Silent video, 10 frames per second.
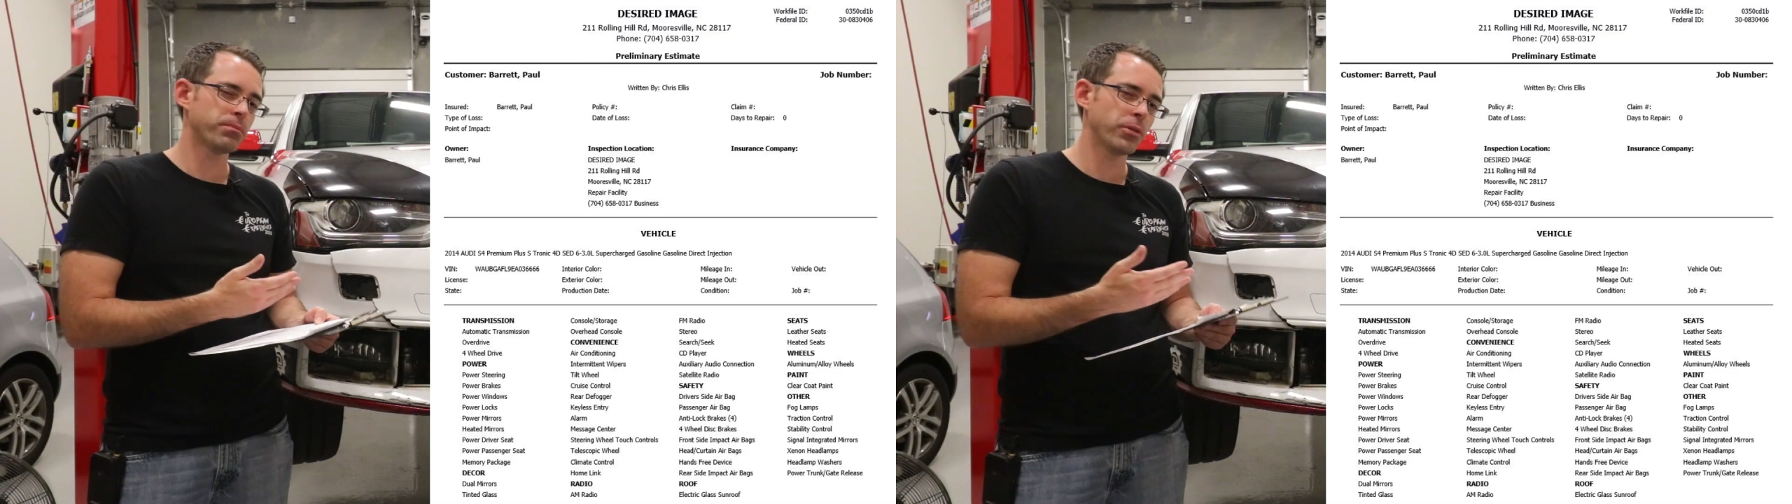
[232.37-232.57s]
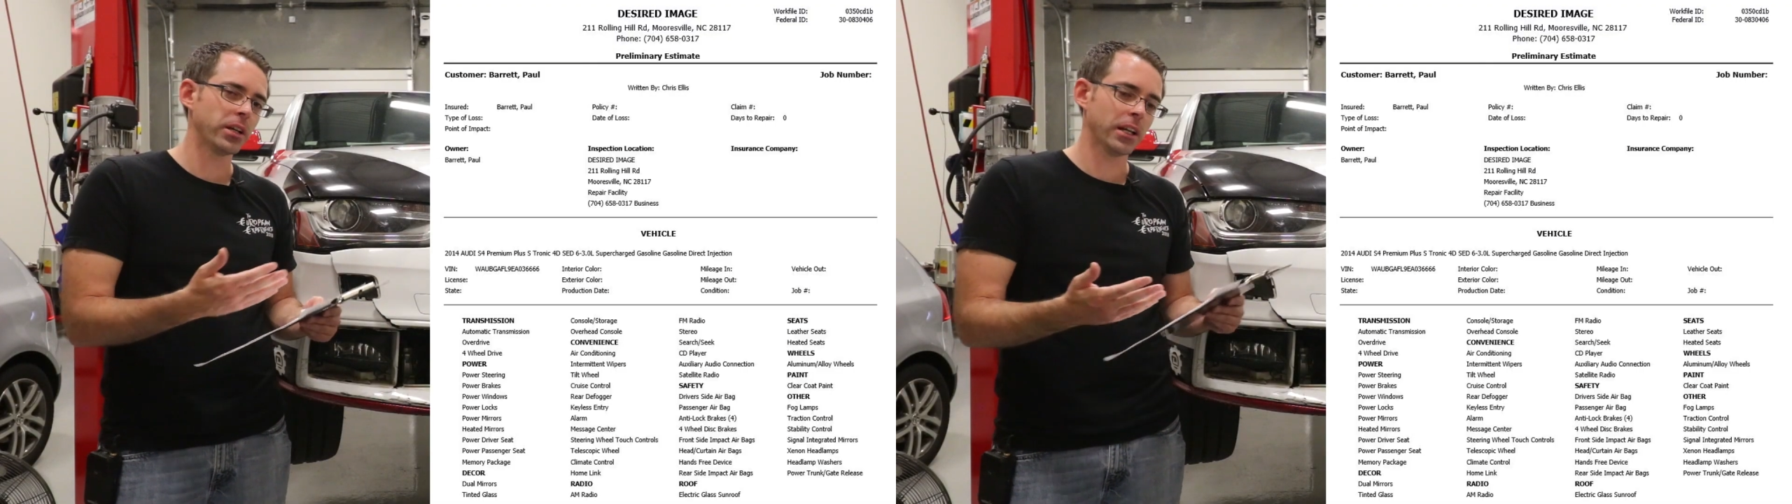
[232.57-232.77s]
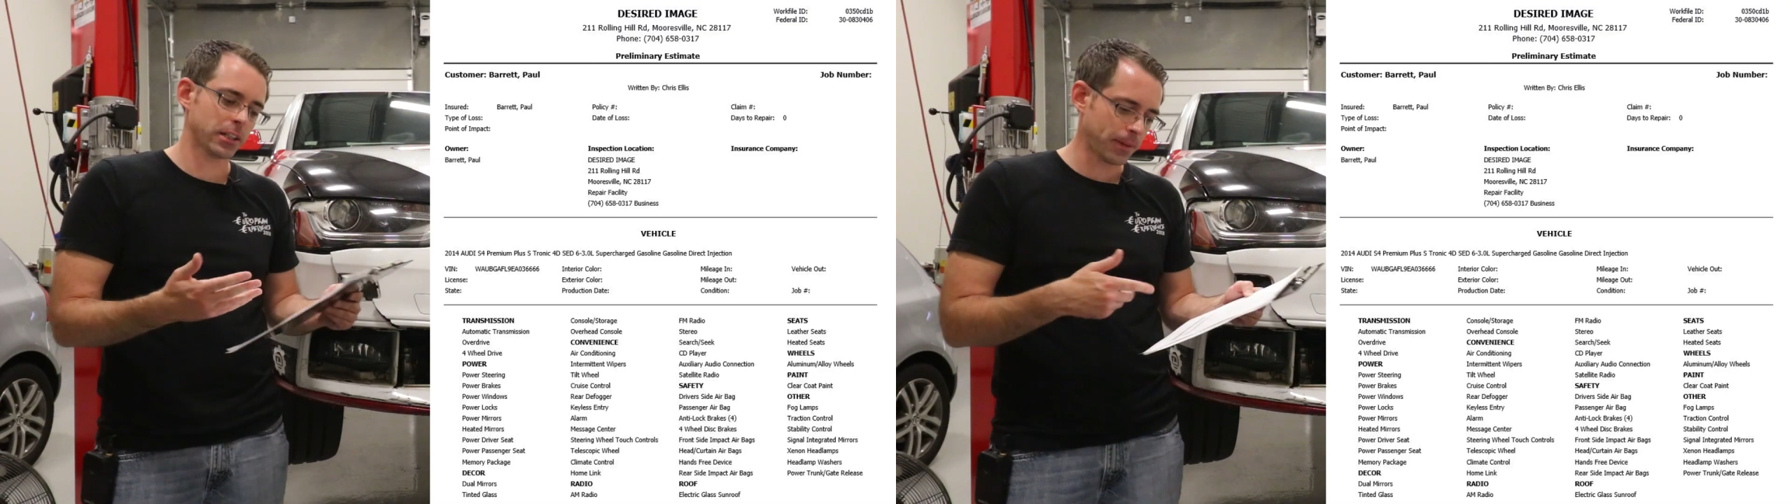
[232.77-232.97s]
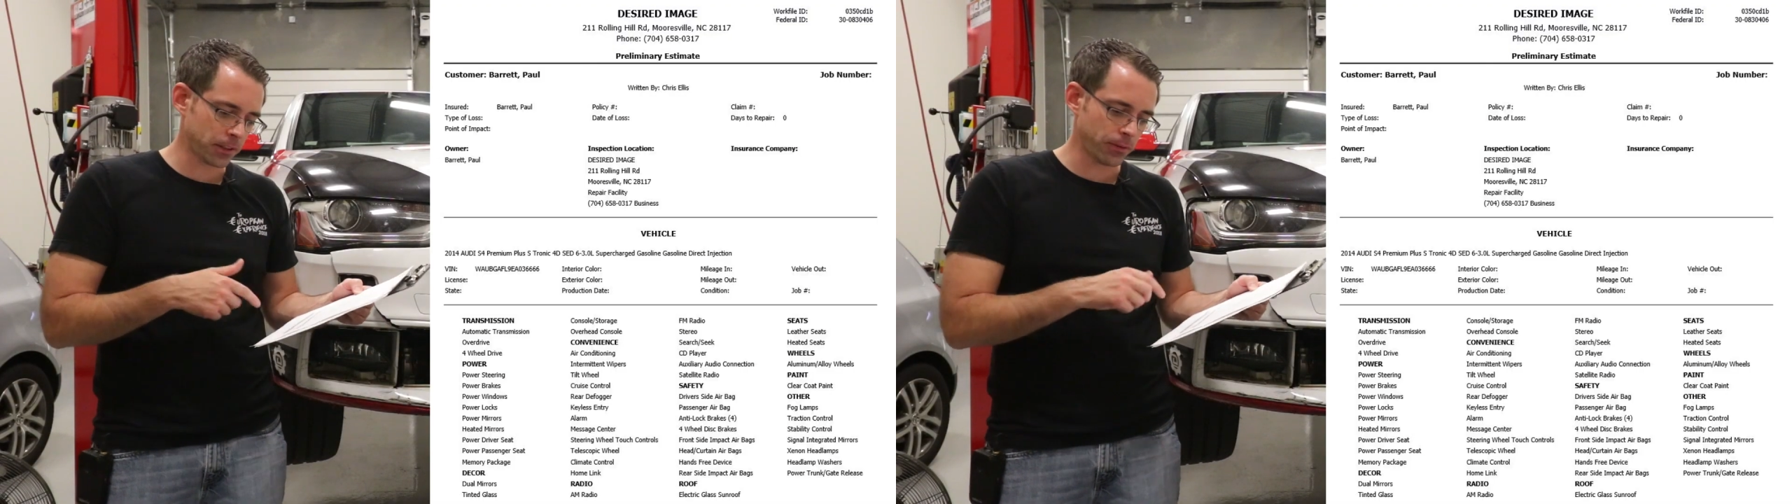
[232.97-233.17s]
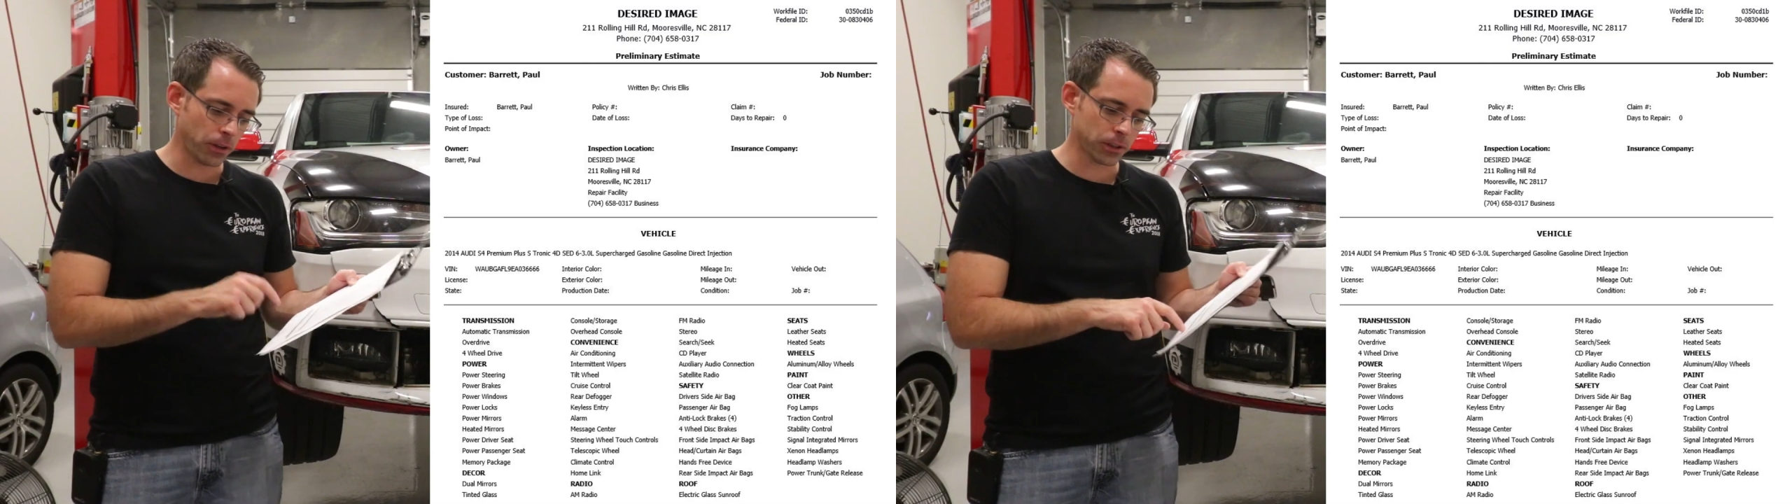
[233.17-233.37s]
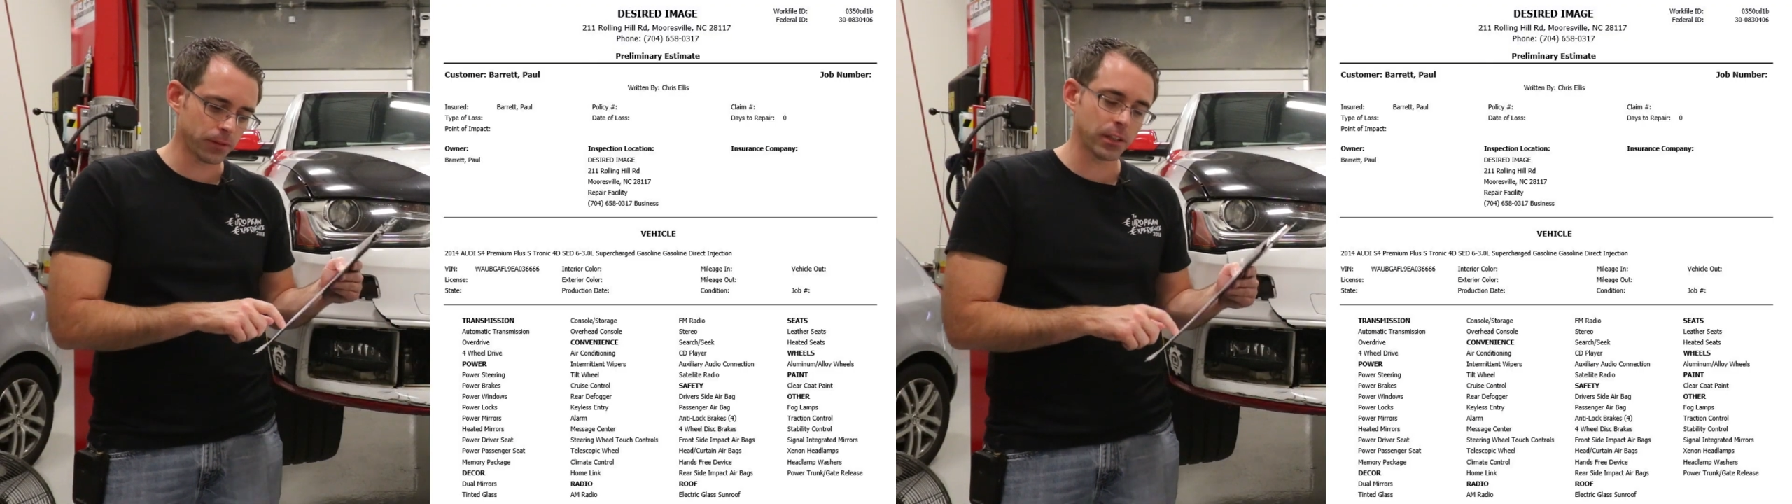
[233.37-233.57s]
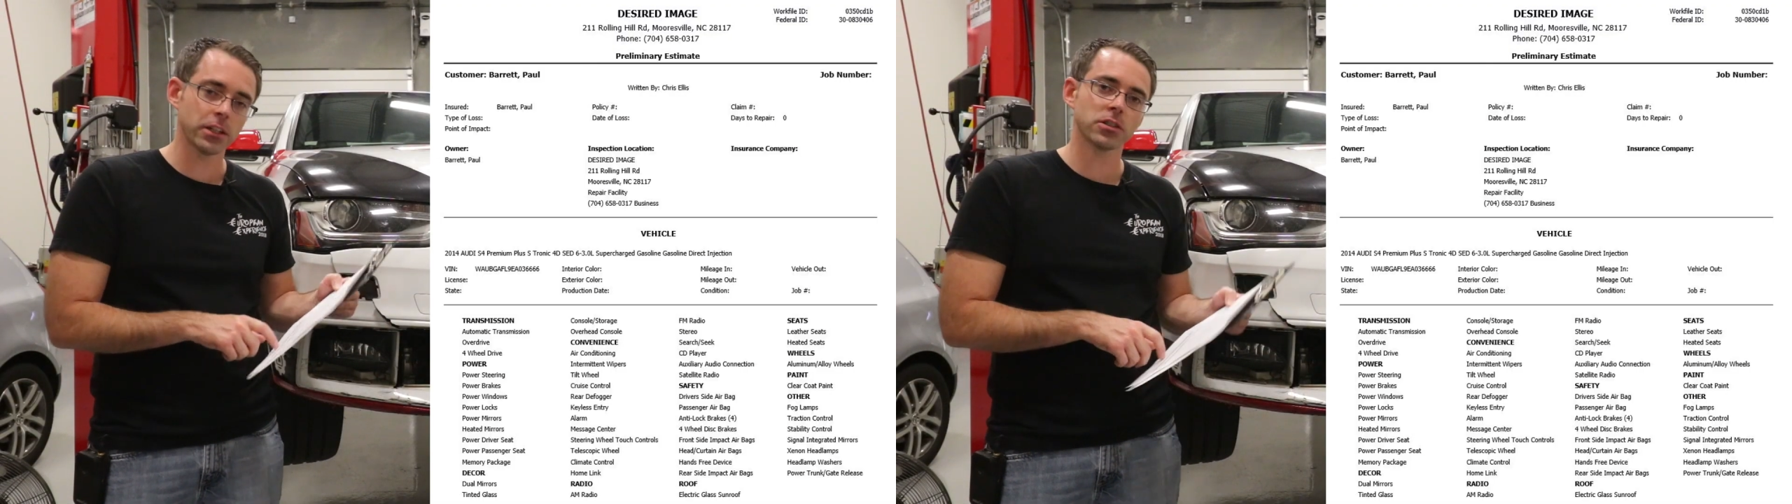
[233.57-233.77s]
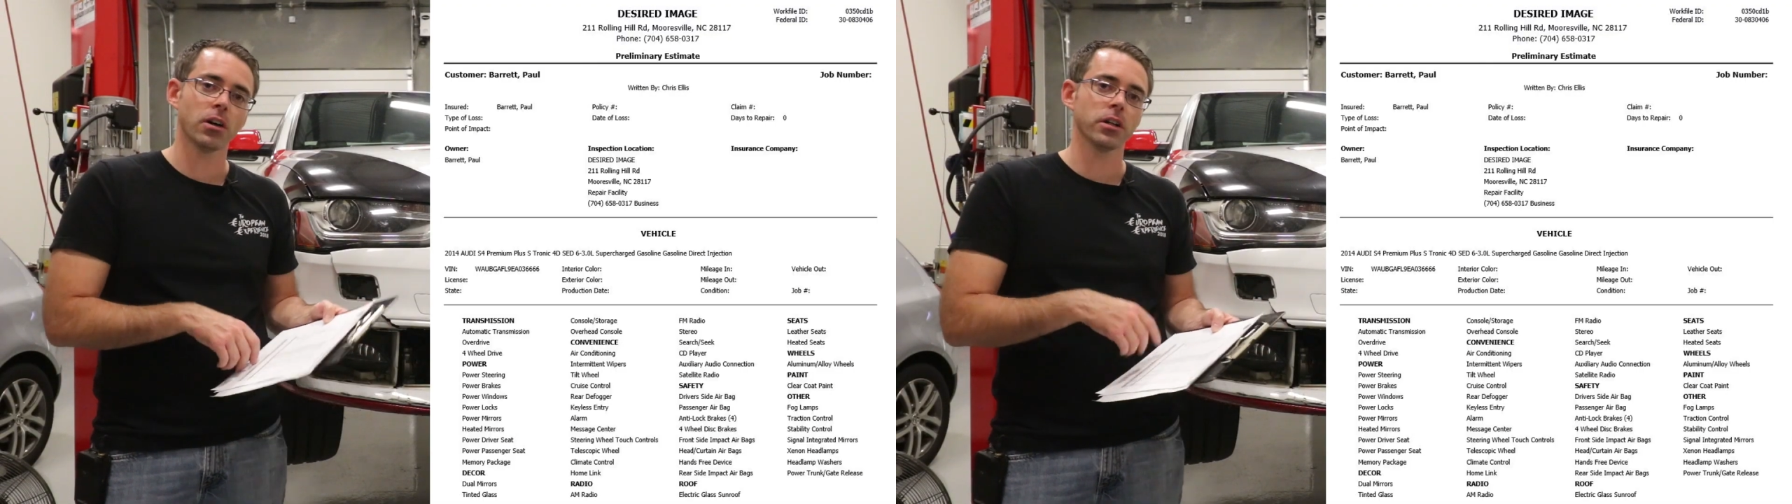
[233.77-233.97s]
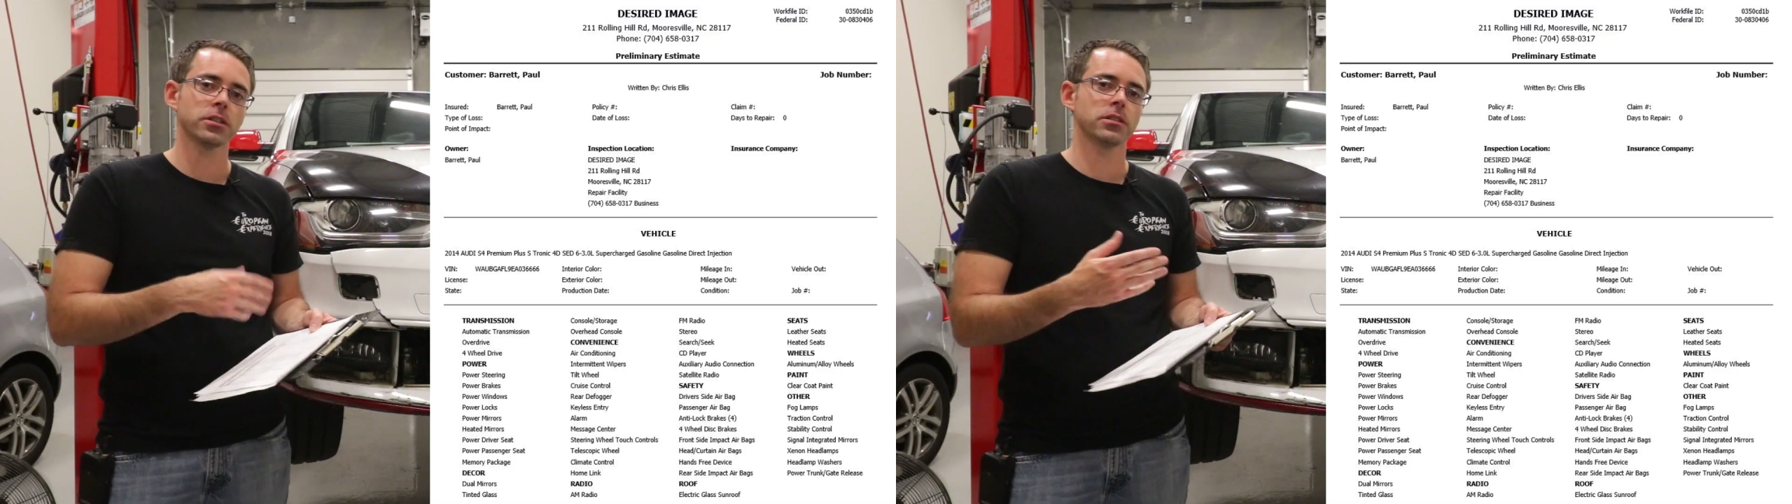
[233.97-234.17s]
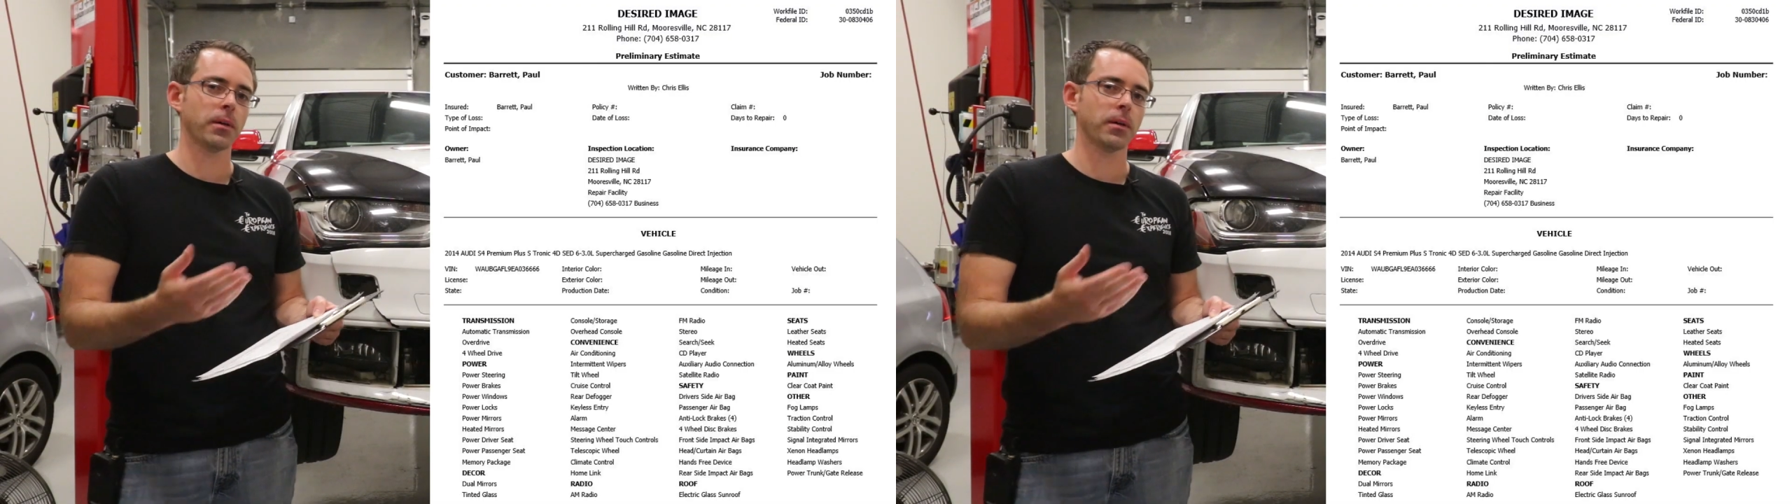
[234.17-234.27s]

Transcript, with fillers: pretty inexpensive relative to this cost. It's